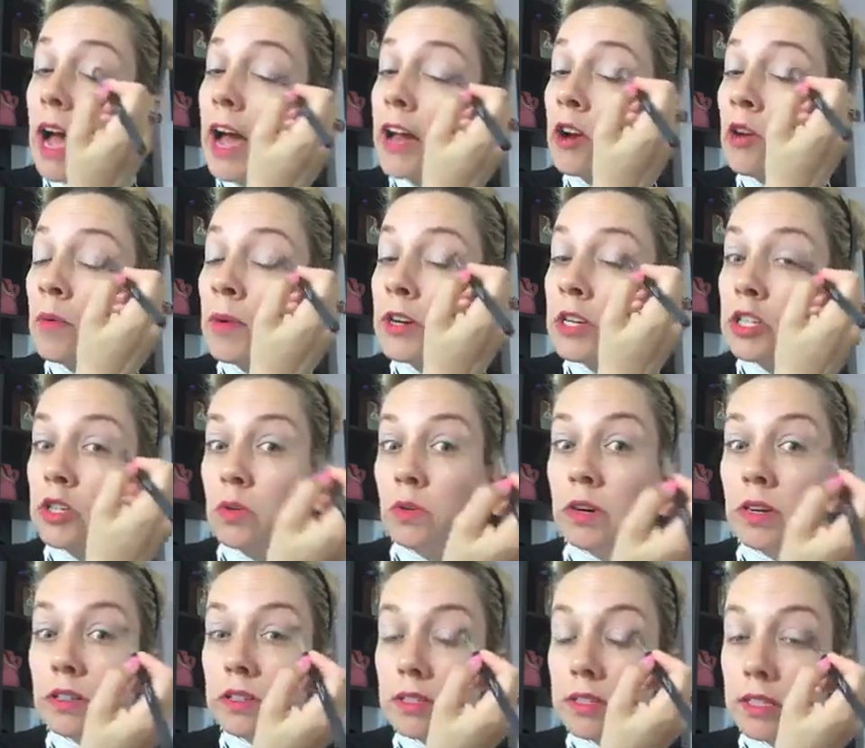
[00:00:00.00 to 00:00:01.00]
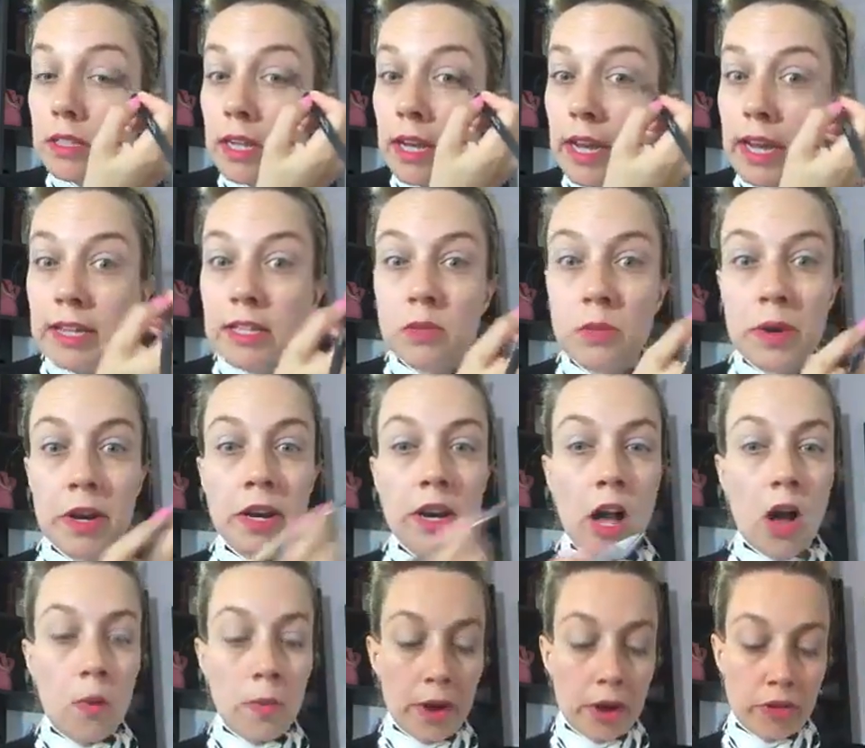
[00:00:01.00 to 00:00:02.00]
I don't wear shorts. Like, it's weird.
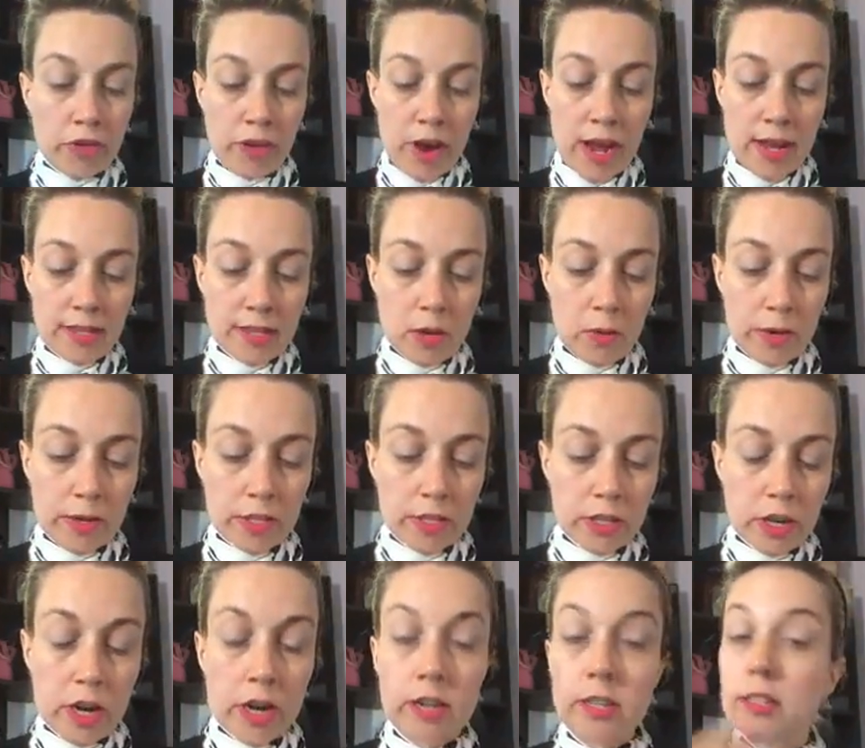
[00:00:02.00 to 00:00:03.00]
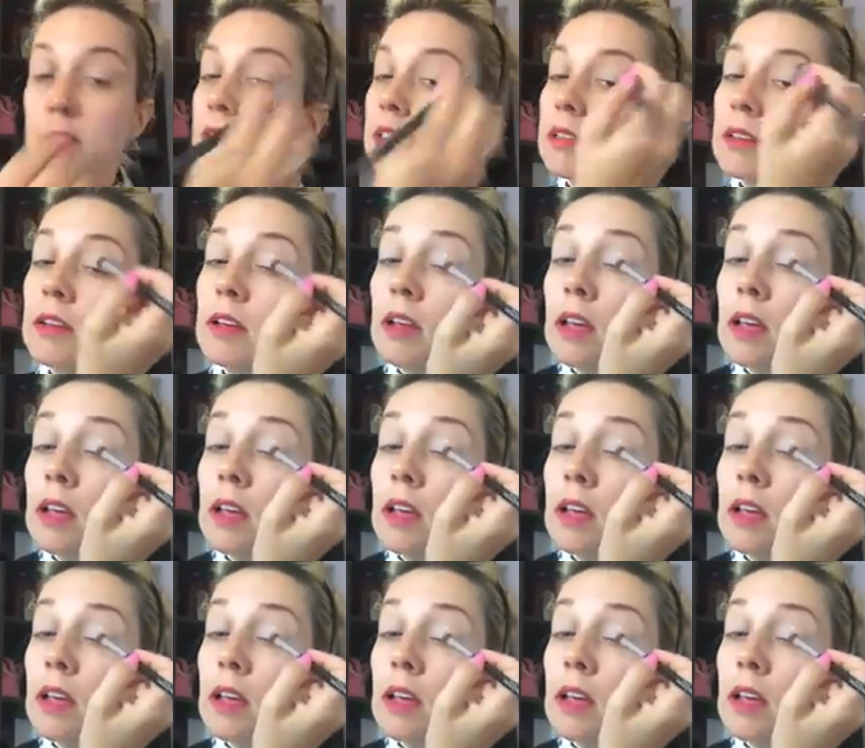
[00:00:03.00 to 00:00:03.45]
I'll wear a dress, I'll wear skirts.